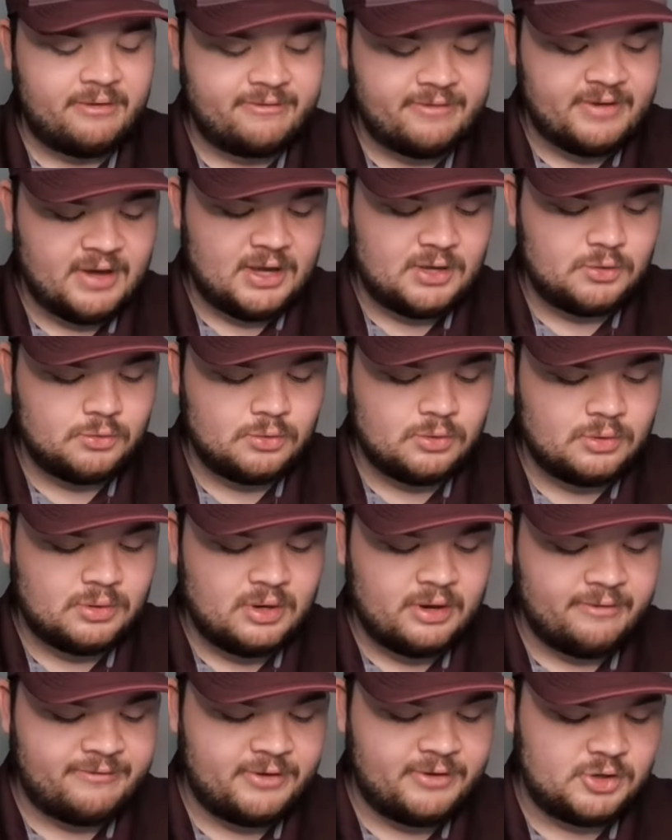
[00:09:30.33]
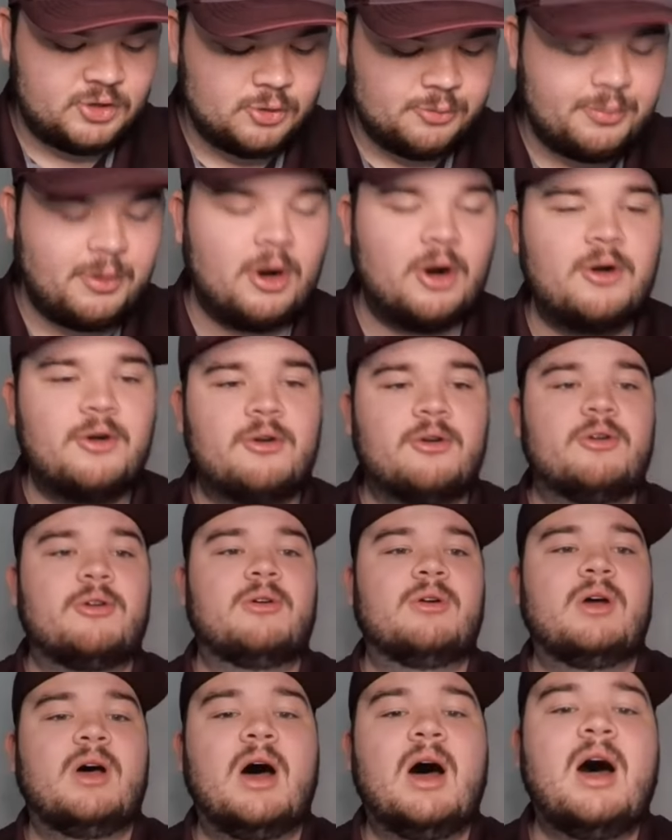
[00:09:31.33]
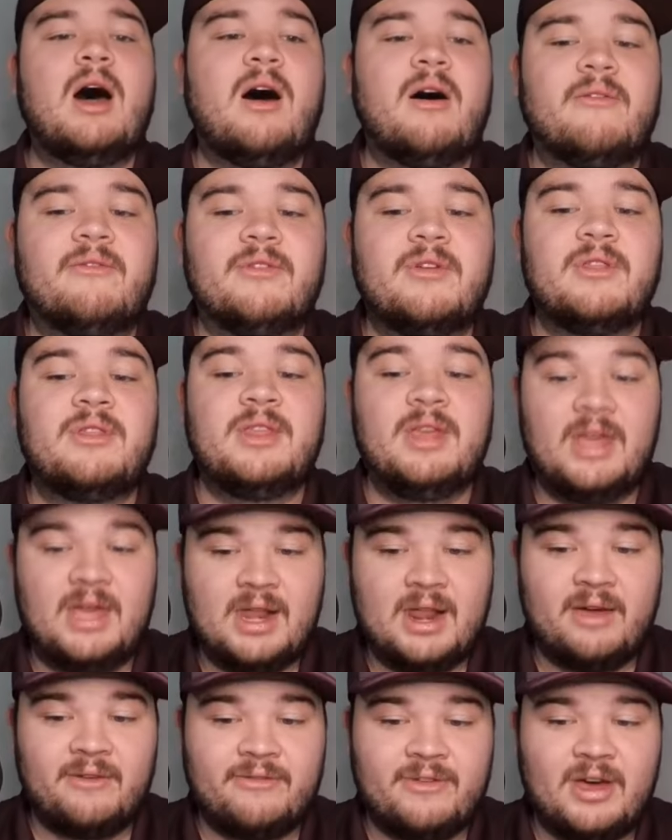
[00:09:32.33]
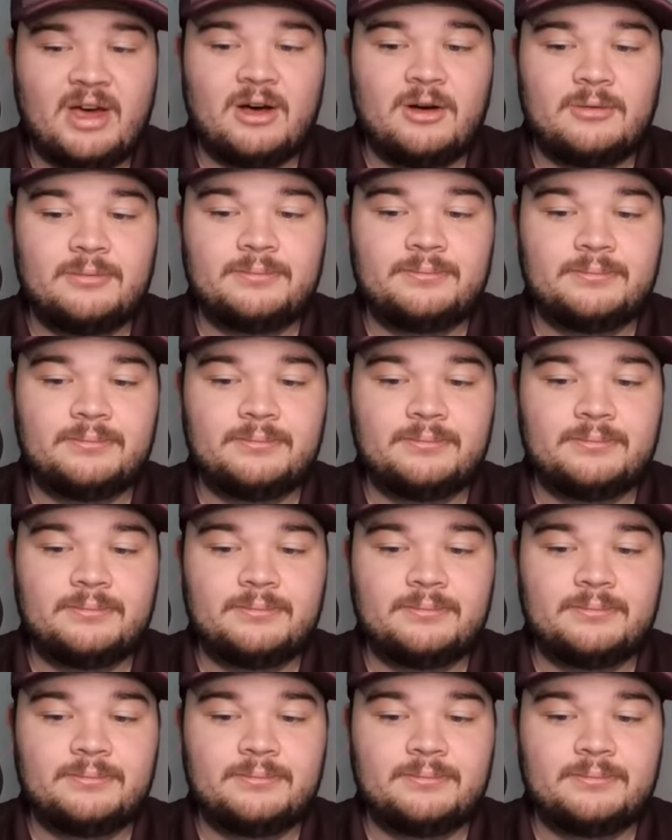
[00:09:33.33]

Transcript: FanDuel, official partner of the NFL.